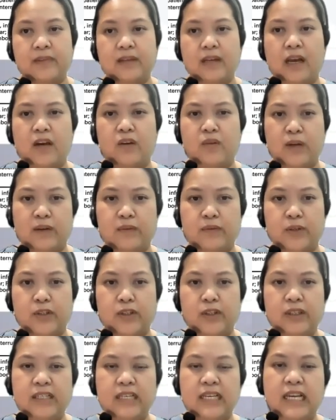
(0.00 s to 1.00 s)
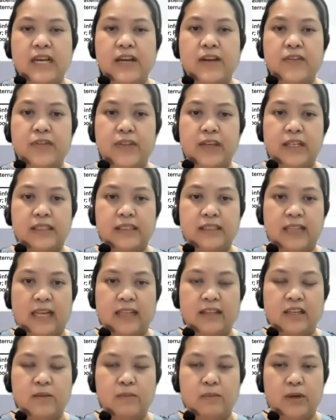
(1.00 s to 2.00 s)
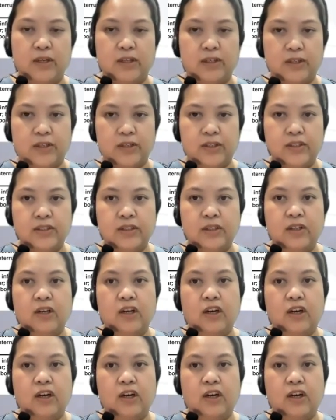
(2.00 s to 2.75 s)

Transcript: However, these static markers